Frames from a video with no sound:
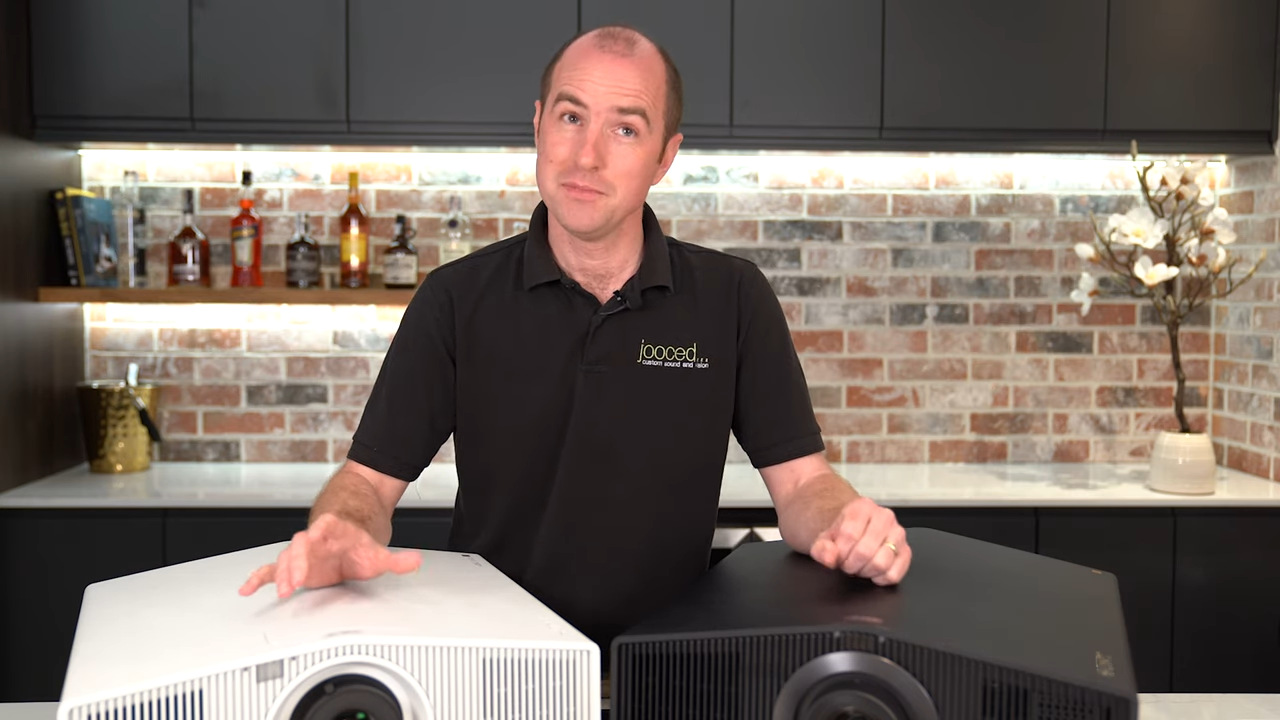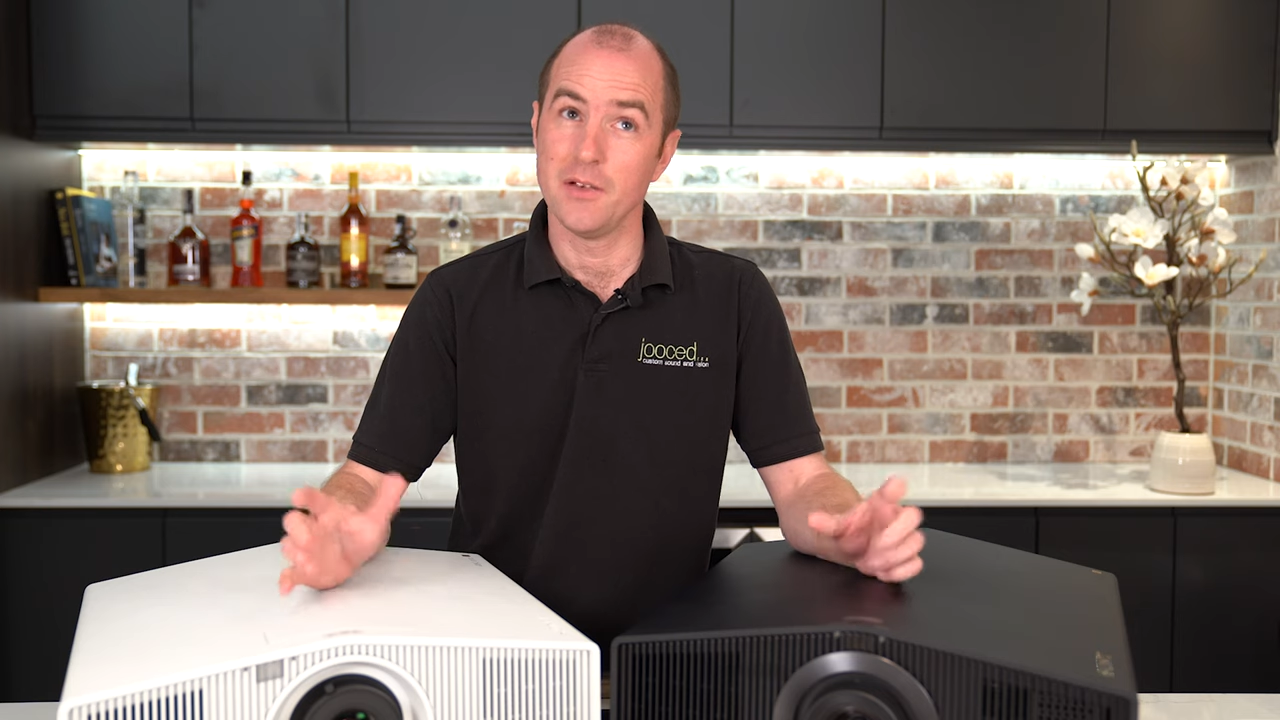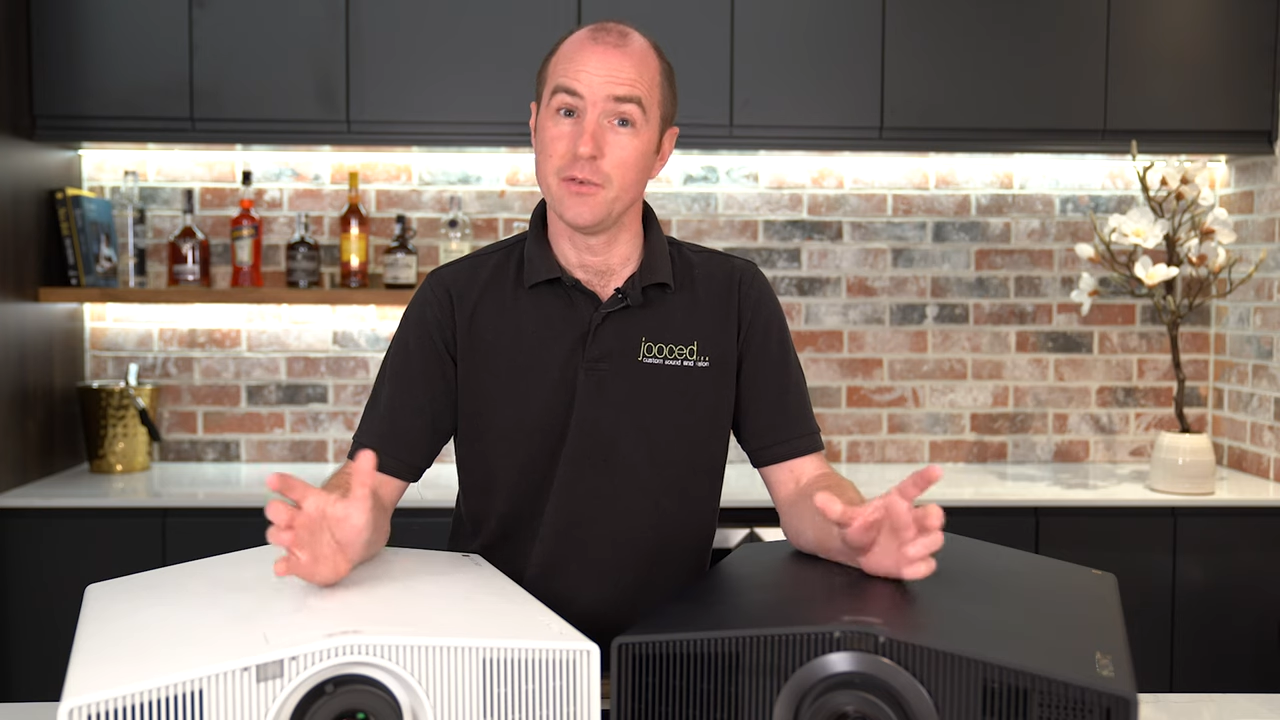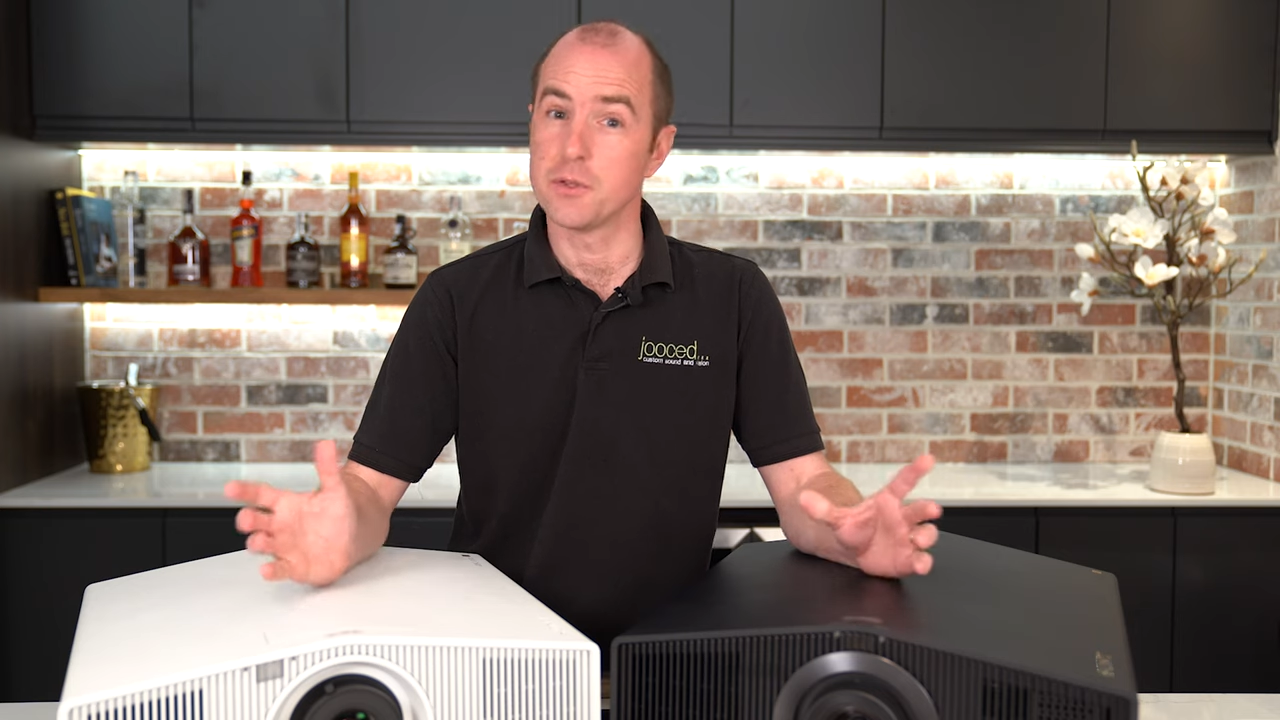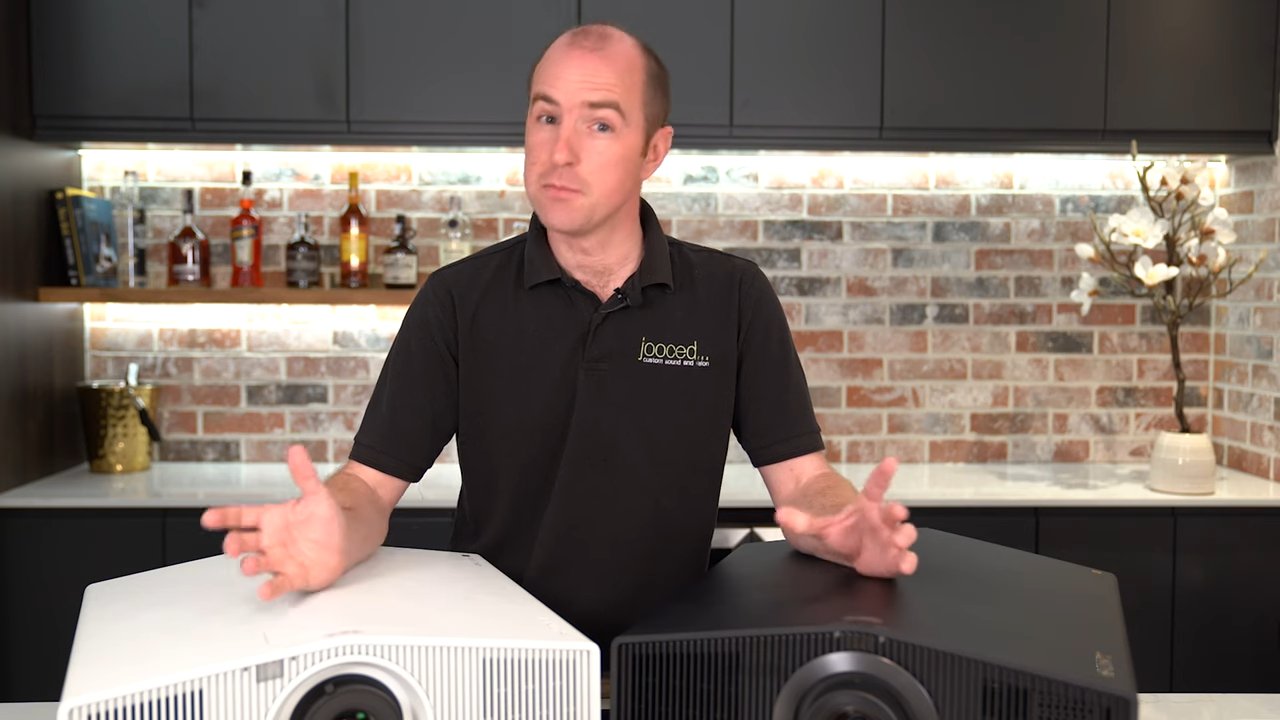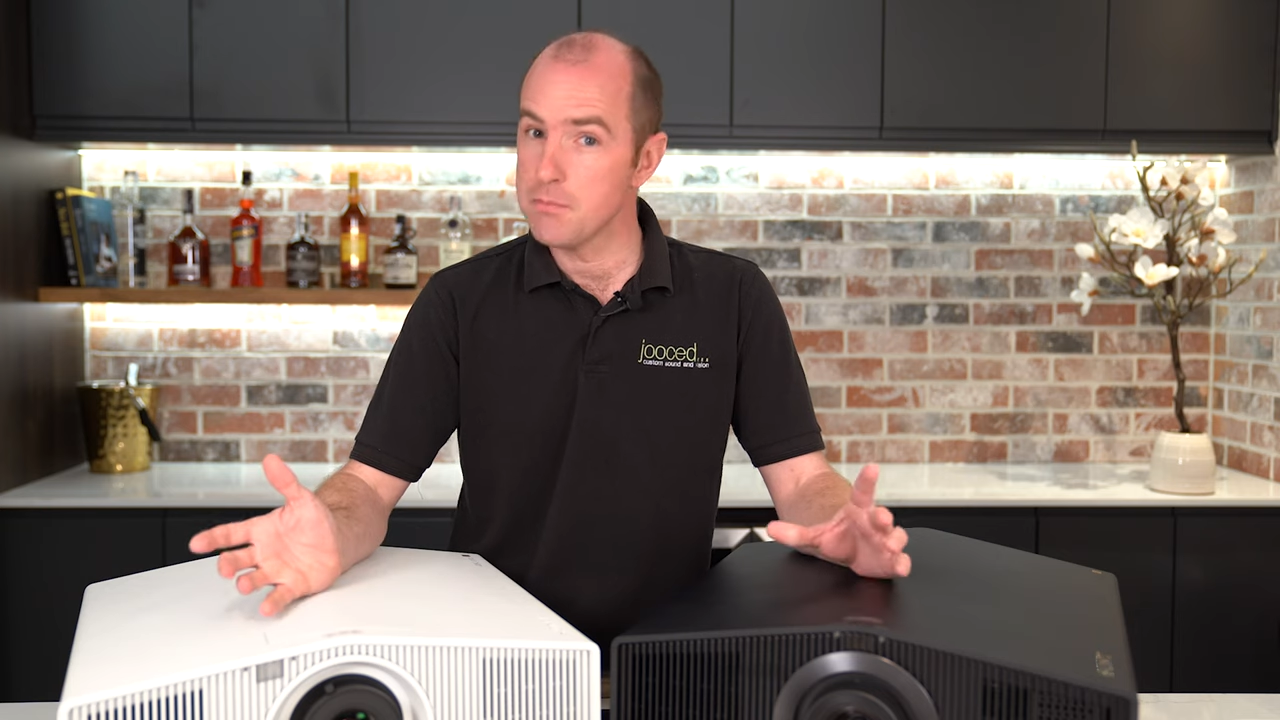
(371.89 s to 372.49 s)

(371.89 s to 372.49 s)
if it was